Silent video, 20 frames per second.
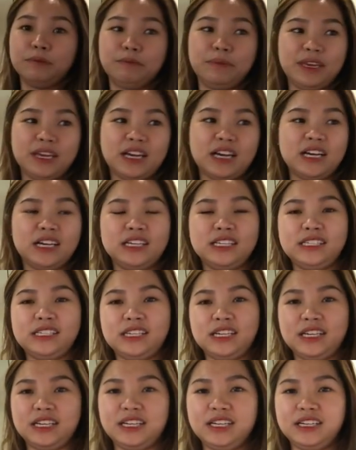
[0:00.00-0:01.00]

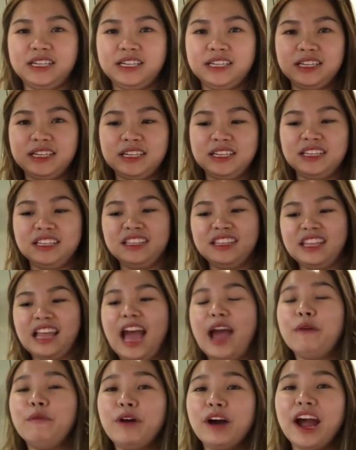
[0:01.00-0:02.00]
because
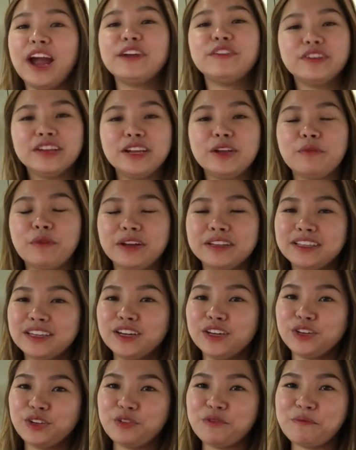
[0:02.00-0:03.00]
I really
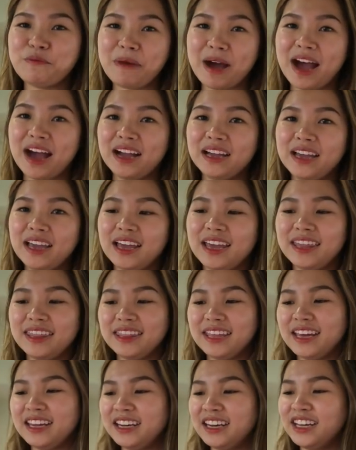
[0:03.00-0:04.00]
wanted a new bag,
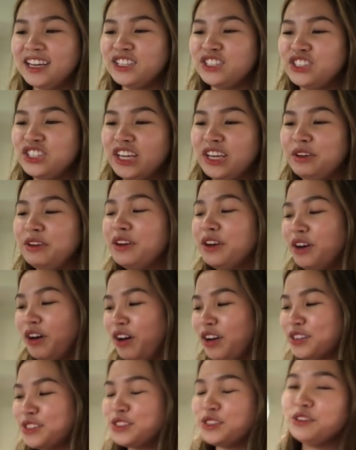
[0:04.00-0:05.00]
and then Jay
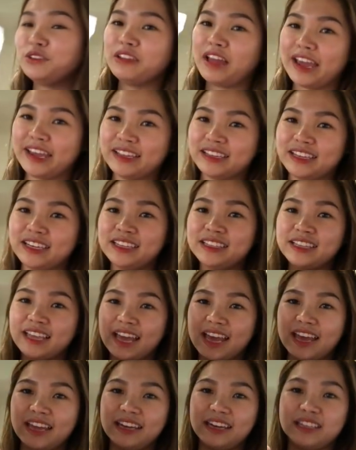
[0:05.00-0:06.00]
also liked it,
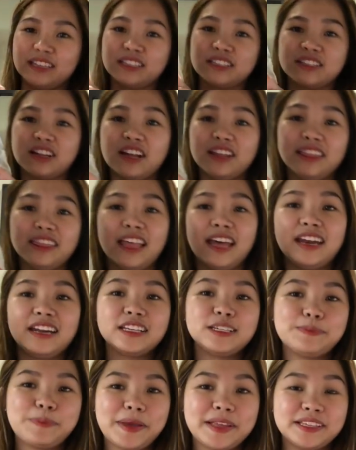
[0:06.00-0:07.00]
and it's not that
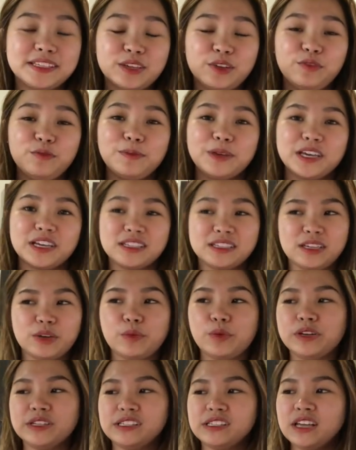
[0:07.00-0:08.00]
expensive because
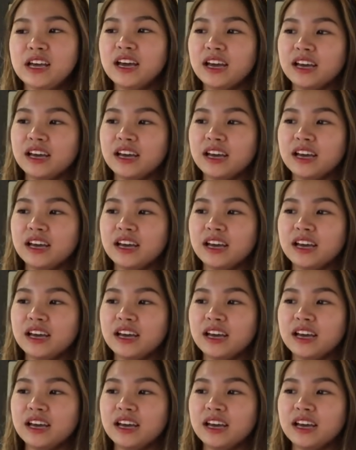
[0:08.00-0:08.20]
it was